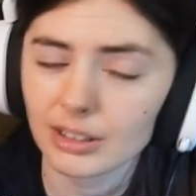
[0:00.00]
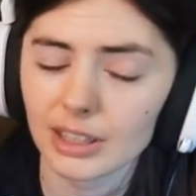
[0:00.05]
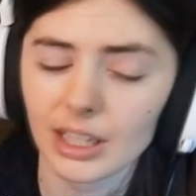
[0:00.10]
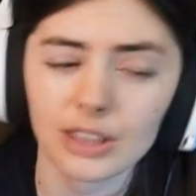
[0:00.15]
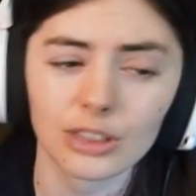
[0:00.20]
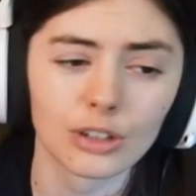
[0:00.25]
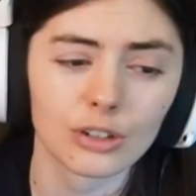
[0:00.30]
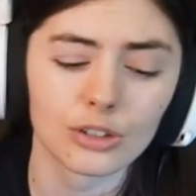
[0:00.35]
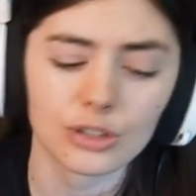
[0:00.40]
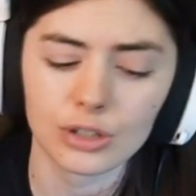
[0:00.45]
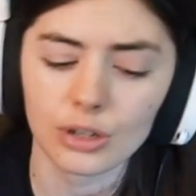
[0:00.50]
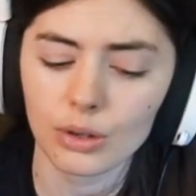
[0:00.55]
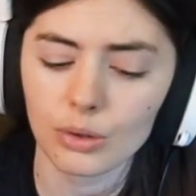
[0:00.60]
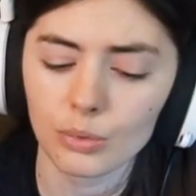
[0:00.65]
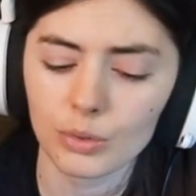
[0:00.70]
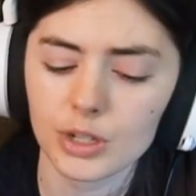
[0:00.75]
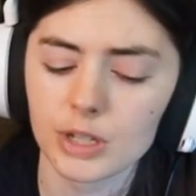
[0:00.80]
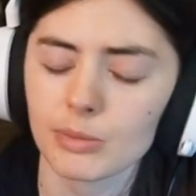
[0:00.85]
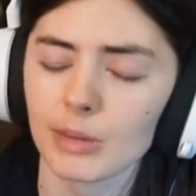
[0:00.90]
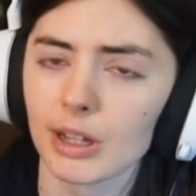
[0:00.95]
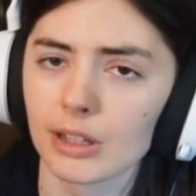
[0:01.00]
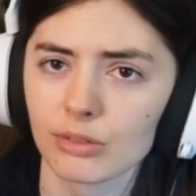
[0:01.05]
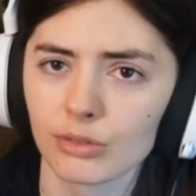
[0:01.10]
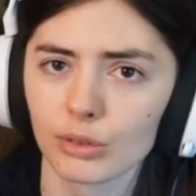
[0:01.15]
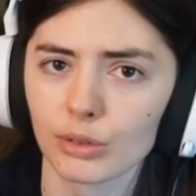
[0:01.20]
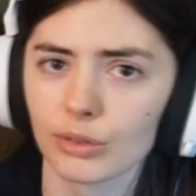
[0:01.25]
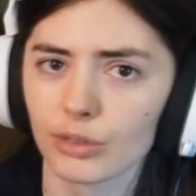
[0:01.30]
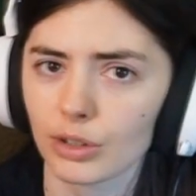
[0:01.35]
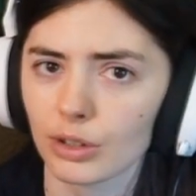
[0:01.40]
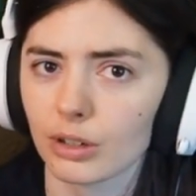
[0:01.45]
Like, they're so
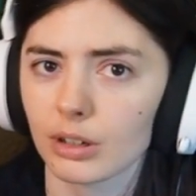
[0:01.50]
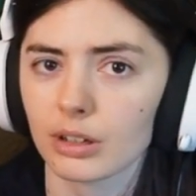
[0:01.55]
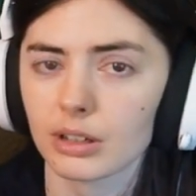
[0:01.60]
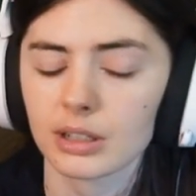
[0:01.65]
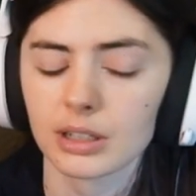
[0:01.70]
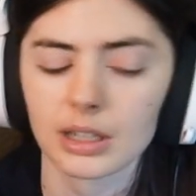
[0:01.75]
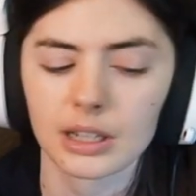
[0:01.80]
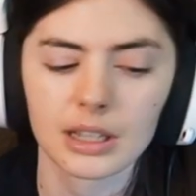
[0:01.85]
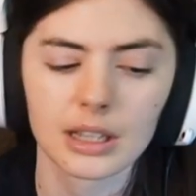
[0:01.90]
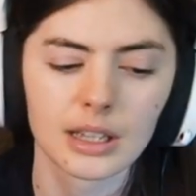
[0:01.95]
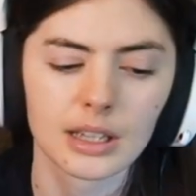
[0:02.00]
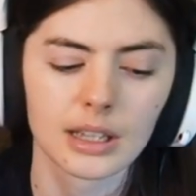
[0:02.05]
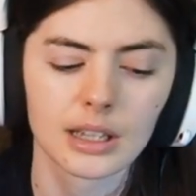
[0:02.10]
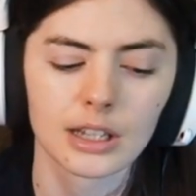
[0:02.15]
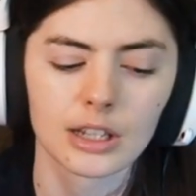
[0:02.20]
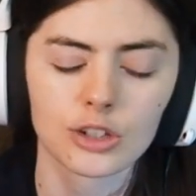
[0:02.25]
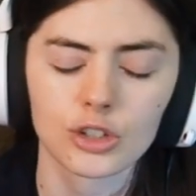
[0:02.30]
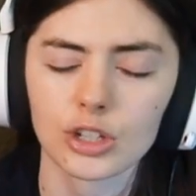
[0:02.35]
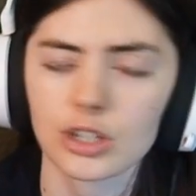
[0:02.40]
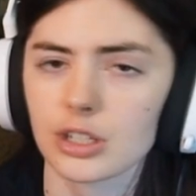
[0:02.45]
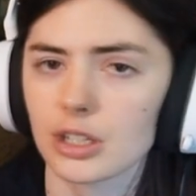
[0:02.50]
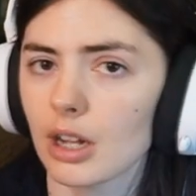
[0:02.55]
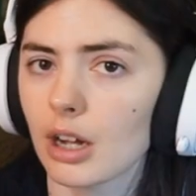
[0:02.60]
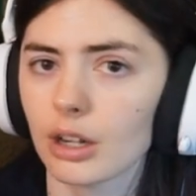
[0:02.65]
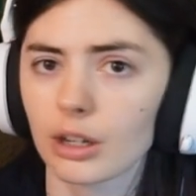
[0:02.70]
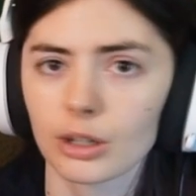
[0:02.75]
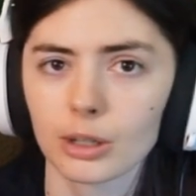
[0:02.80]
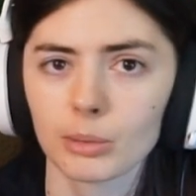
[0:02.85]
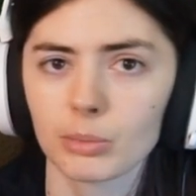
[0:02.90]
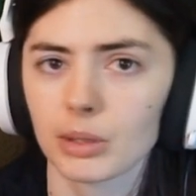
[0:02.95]
respectful of her, and she's
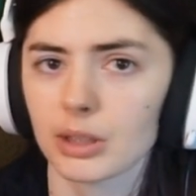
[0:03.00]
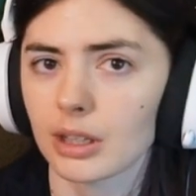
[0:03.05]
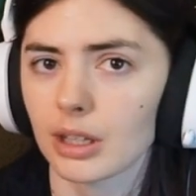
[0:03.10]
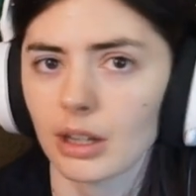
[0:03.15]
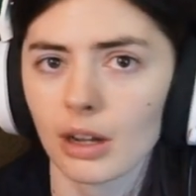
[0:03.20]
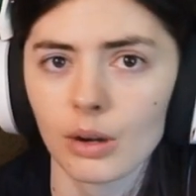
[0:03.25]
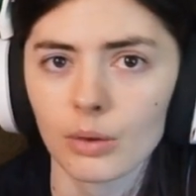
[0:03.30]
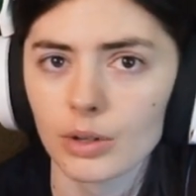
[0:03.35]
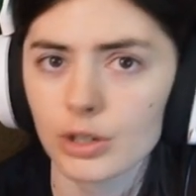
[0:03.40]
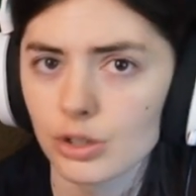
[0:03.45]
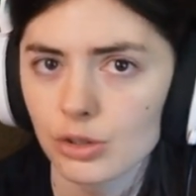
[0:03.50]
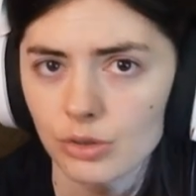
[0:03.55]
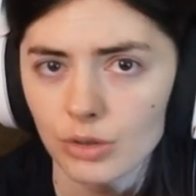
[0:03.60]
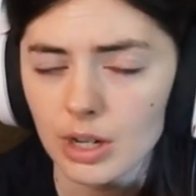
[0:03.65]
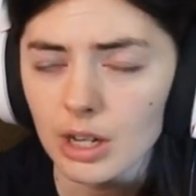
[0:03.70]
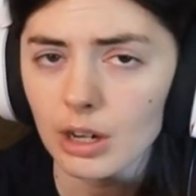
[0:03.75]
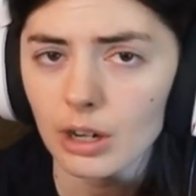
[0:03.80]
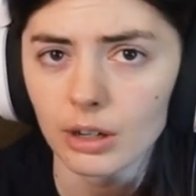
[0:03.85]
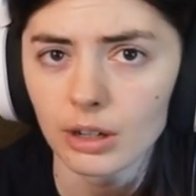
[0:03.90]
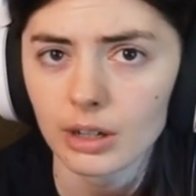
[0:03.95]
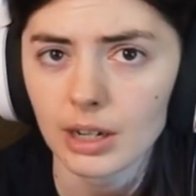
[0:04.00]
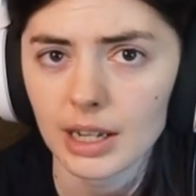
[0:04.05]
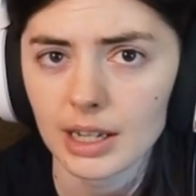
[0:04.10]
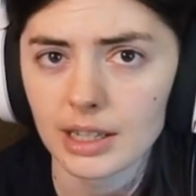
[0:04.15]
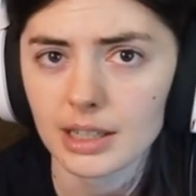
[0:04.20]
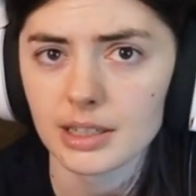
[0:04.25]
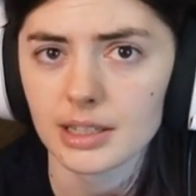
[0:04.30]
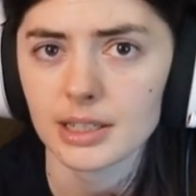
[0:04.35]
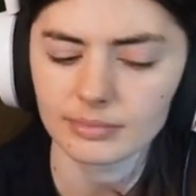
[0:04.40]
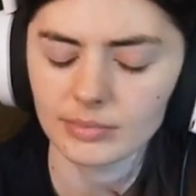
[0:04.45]
younger, but they always treat her
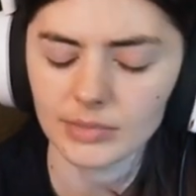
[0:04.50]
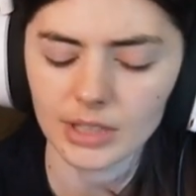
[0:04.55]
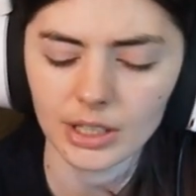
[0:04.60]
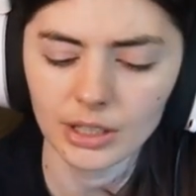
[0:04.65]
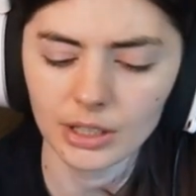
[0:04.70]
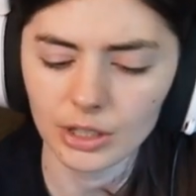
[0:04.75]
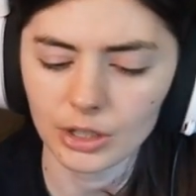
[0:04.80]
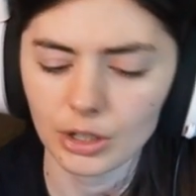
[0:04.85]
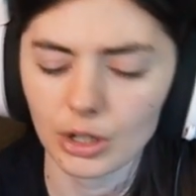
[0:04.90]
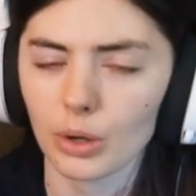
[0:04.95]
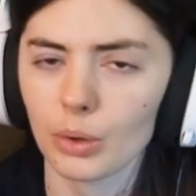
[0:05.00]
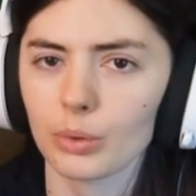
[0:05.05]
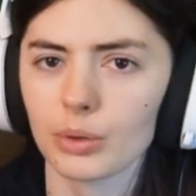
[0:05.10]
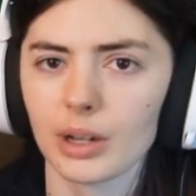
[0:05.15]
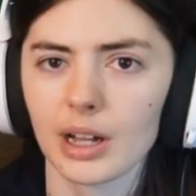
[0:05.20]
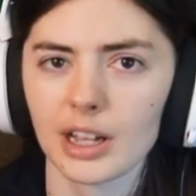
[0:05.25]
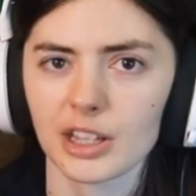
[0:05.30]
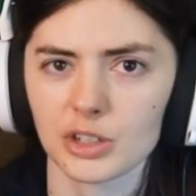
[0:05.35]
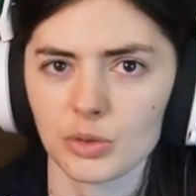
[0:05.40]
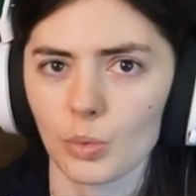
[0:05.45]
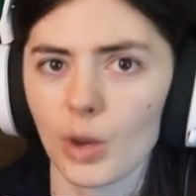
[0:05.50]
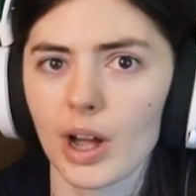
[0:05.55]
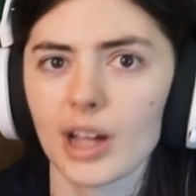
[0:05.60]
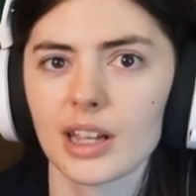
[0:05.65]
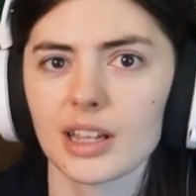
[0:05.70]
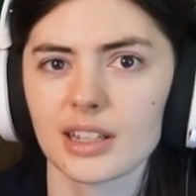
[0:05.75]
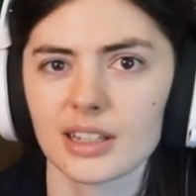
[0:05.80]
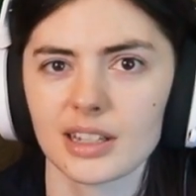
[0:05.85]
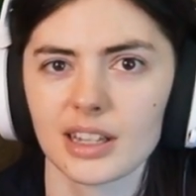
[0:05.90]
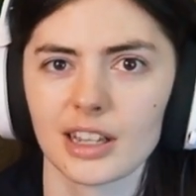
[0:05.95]
as, you know, as
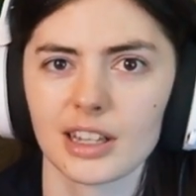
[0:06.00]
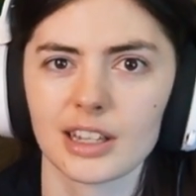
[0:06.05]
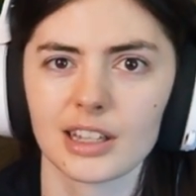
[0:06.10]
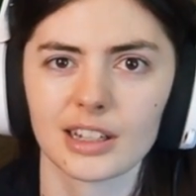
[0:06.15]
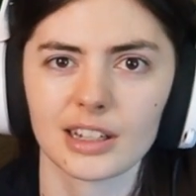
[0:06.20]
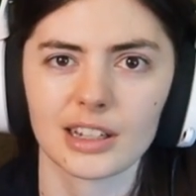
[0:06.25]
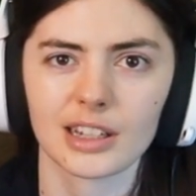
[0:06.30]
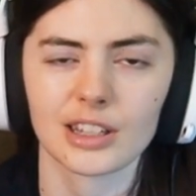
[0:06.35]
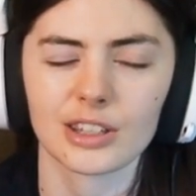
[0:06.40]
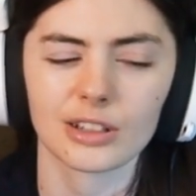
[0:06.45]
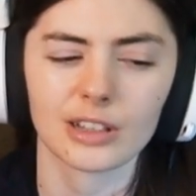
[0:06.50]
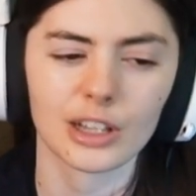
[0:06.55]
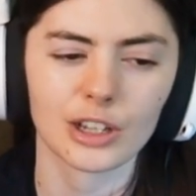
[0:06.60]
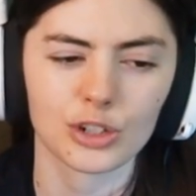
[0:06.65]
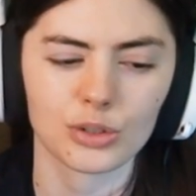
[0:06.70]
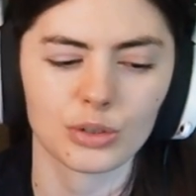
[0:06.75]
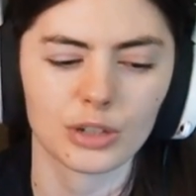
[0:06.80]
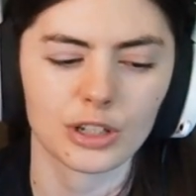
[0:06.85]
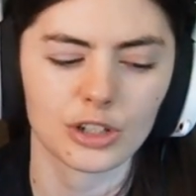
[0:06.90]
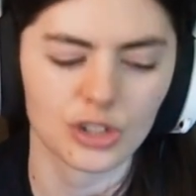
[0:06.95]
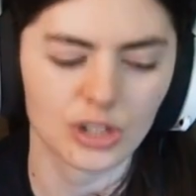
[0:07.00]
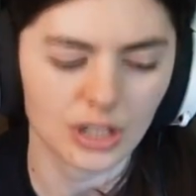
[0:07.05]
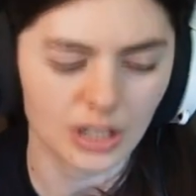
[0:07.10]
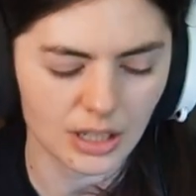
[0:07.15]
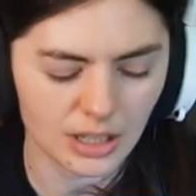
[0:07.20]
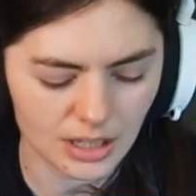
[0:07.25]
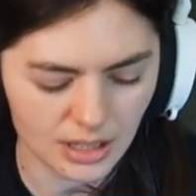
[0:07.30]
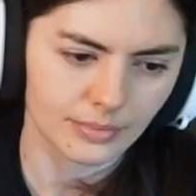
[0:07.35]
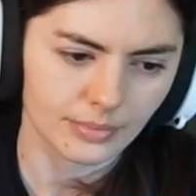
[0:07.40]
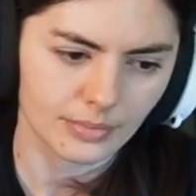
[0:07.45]
wise and intellectual as she
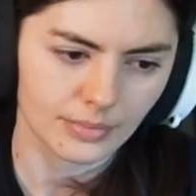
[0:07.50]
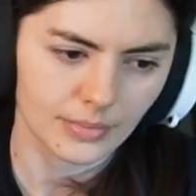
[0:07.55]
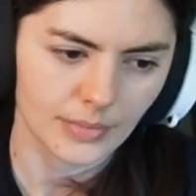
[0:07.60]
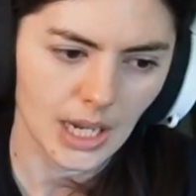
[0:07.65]
is.